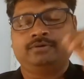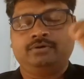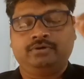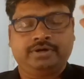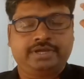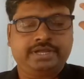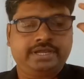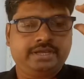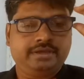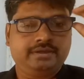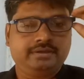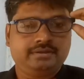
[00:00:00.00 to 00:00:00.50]

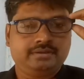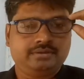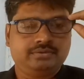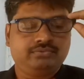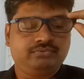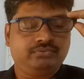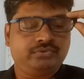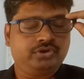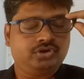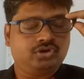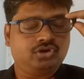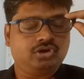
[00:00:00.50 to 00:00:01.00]

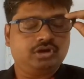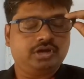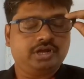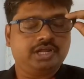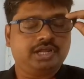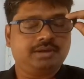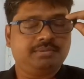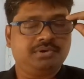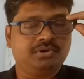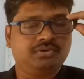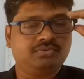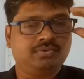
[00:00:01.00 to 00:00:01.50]
Okay, we are
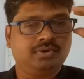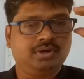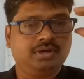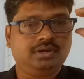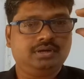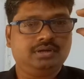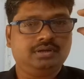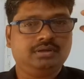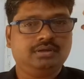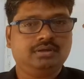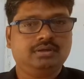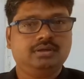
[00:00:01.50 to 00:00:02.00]
talking about
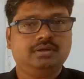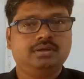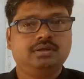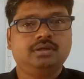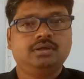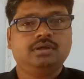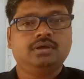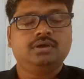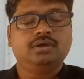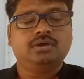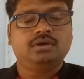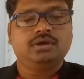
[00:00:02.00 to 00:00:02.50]
what?
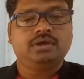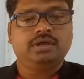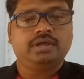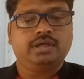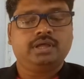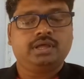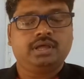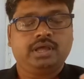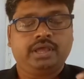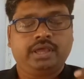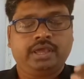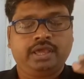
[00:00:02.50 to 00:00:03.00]

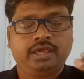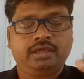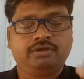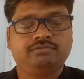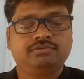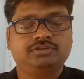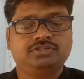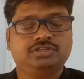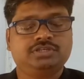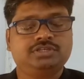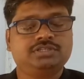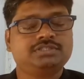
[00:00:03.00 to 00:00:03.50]

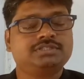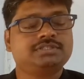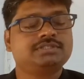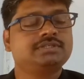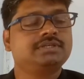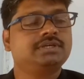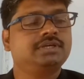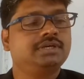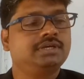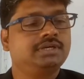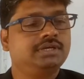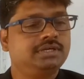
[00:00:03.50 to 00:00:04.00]
Air which
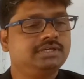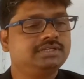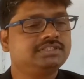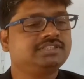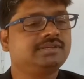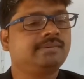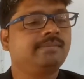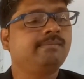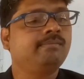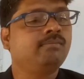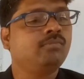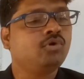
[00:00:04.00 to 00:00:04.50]
is in
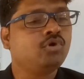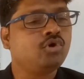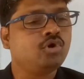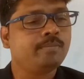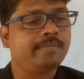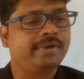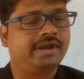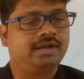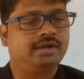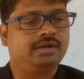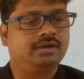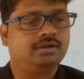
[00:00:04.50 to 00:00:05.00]
some
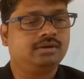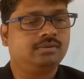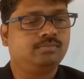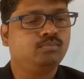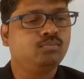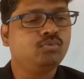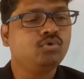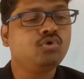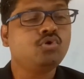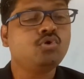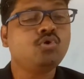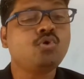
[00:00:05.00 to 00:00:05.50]
moment,
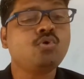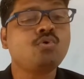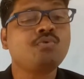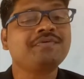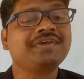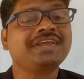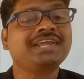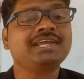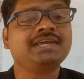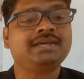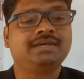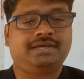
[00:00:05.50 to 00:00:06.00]

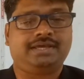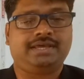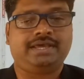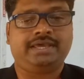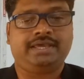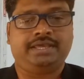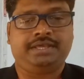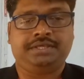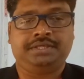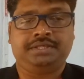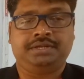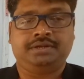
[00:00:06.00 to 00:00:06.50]
moving
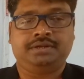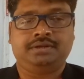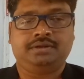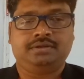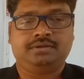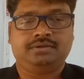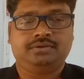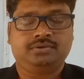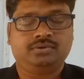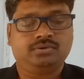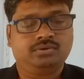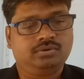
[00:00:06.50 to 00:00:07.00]
air.
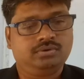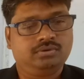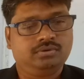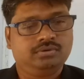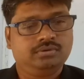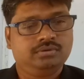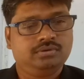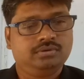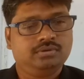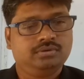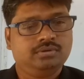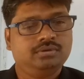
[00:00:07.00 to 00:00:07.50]
You
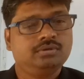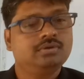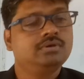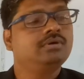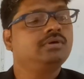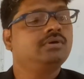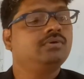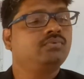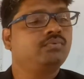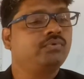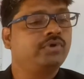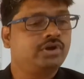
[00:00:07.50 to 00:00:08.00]
know,
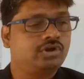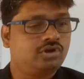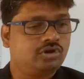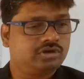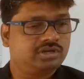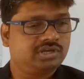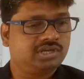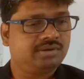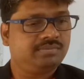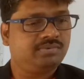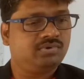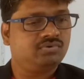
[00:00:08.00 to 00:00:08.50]
we are
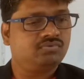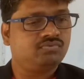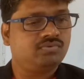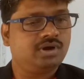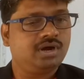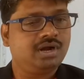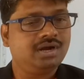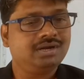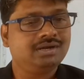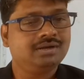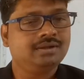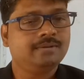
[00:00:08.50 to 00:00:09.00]
talking about
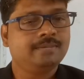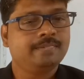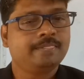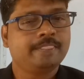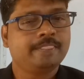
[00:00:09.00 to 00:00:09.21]
what?